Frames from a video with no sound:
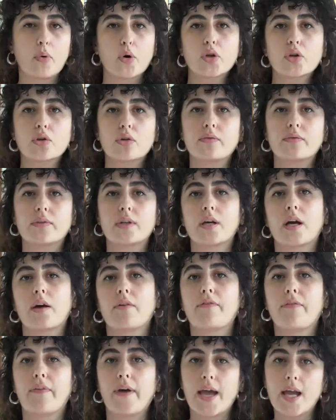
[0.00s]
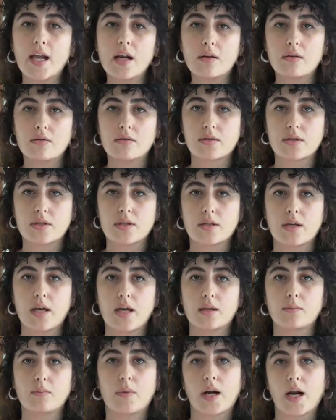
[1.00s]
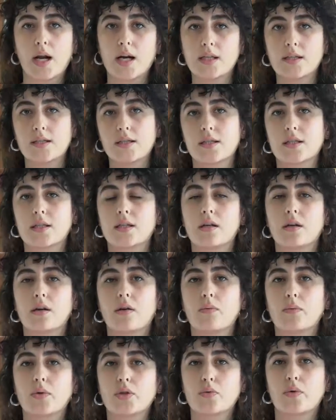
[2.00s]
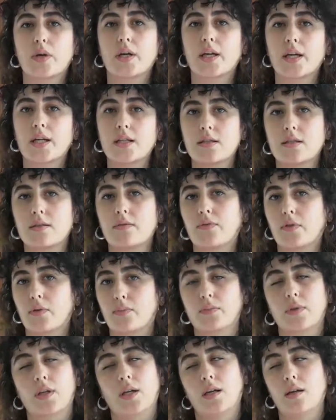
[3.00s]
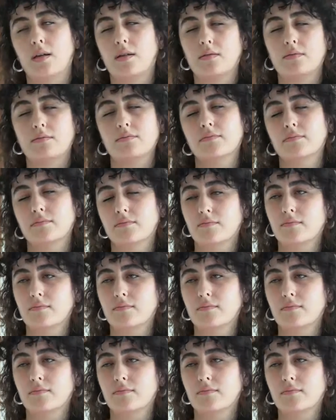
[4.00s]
point of the values and morality which we are getting from there.